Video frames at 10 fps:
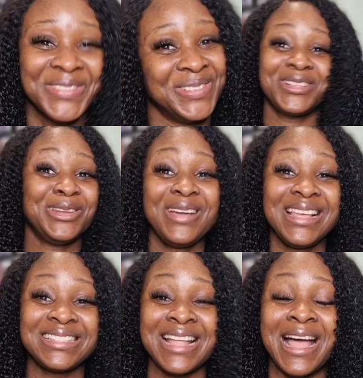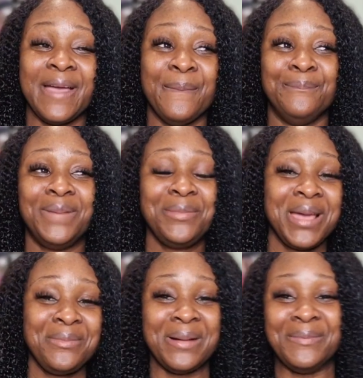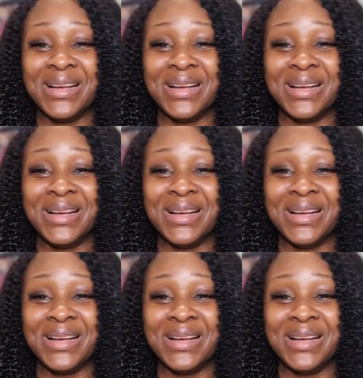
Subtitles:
For the longest time, Birmingham and